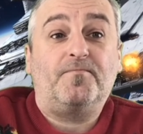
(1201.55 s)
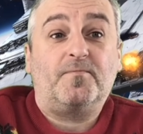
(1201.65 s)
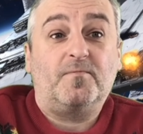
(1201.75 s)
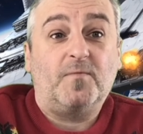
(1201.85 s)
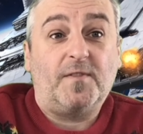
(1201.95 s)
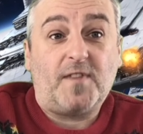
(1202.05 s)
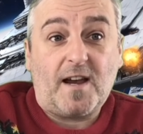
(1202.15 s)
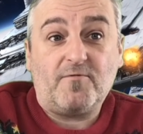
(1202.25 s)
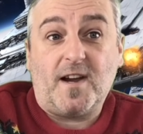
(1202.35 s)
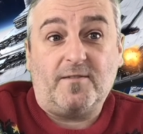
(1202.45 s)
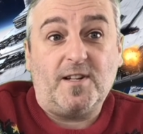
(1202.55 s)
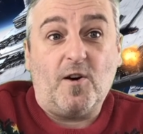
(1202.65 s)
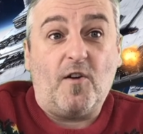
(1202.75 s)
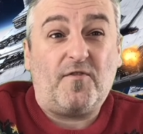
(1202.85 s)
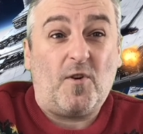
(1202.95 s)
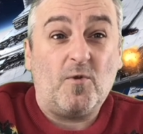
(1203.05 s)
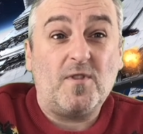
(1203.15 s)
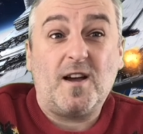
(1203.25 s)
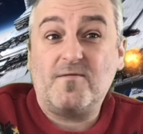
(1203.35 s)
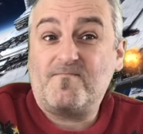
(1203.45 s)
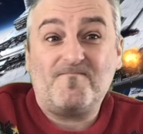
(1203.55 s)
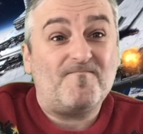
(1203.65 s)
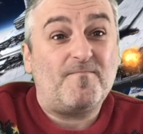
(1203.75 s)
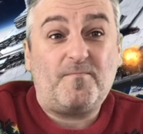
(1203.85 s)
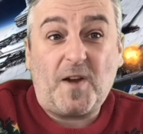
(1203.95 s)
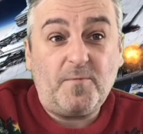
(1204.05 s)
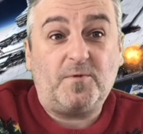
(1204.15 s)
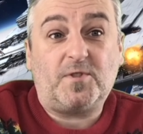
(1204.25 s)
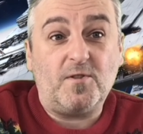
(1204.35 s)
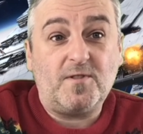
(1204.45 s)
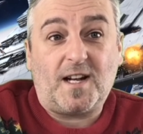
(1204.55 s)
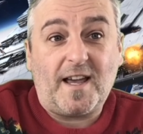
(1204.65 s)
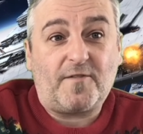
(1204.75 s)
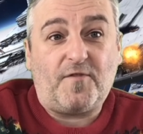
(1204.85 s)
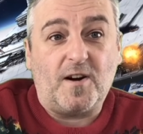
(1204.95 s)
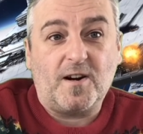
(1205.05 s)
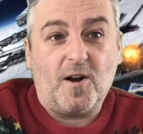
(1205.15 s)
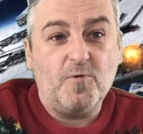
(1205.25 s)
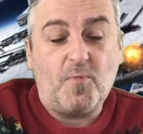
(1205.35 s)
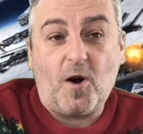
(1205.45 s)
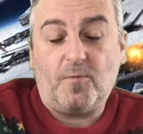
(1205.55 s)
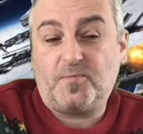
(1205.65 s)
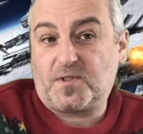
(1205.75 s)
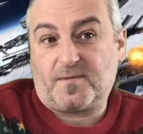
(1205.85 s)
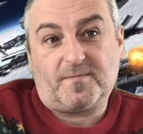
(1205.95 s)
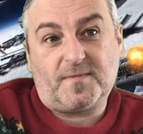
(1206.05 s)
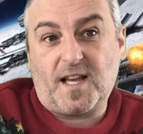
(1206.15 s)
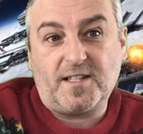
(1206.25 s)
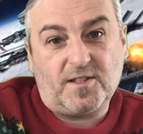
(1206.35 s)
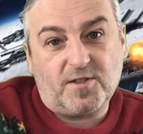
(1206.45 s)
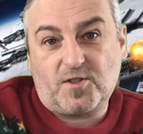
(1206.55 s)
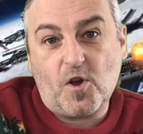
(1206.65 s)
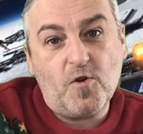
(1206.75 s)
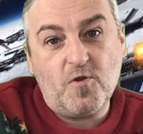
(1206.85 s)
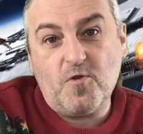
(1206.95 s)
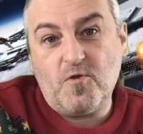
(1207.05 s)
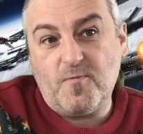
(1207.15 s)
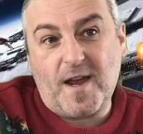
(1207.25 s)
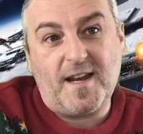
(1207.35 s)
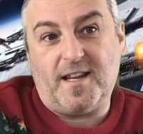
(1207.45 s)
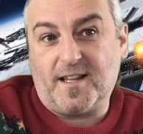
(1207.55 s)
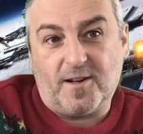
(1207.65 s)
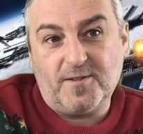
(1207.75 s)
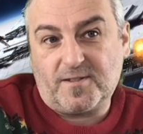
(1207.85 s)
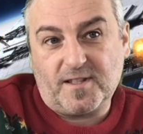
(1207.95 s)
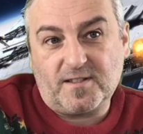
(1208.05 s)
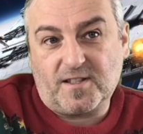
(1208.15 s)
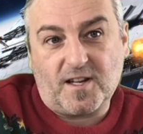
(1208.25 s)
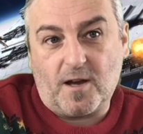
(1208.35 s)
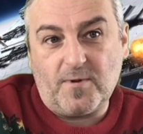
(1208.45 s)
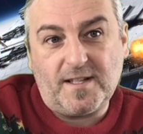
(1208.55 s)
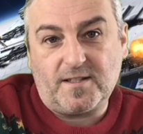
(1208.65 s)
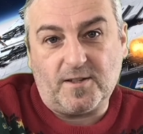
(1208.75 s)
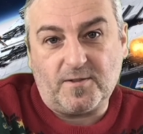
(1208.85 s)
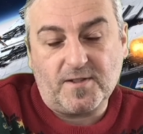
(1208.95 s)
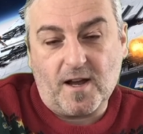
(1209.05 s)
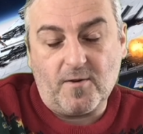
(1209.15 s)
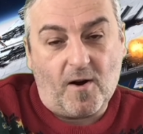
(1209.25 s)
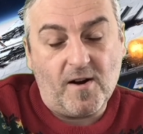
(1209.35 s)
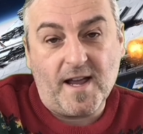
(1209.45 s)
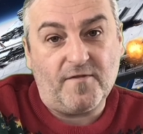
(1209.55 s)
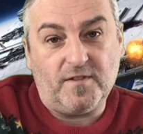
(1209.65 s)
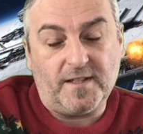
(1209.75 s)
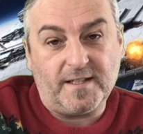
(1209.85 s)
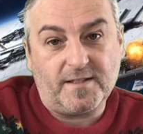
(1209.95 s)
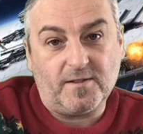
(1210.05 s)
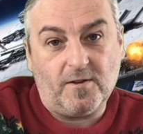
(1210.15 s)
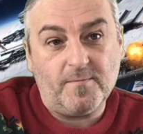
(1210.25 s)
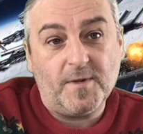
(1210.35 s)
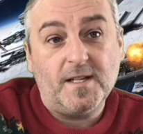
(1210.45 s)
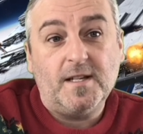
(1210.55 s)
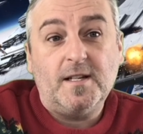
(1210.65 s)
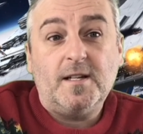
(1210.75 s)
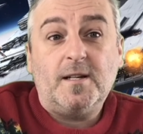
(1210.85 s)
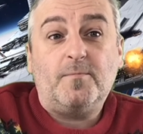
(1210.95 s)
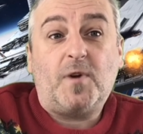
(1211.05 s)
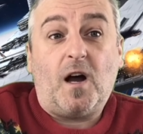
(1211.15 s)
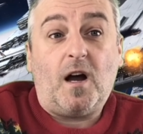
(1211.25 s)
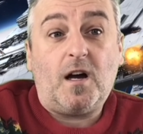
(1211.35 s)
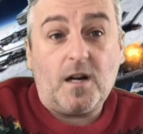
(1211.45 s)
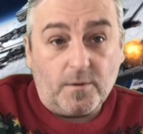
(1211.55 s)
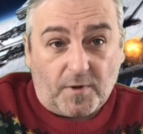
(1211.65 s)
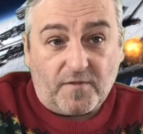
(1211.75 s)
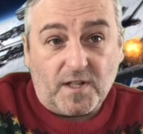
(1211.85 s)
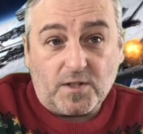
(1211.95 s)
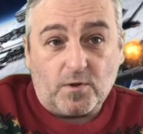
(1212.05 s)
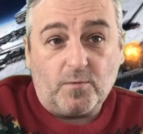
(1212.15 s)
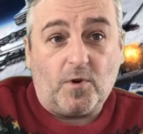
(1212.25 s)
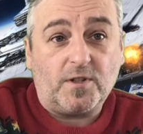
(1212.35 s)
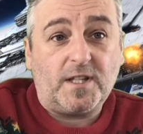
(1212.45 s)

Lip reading: With that rounding off, although people do collect Funko Pops, there's just too many of those to go into, so I haven't this time. But I hope you've enjoyed watching.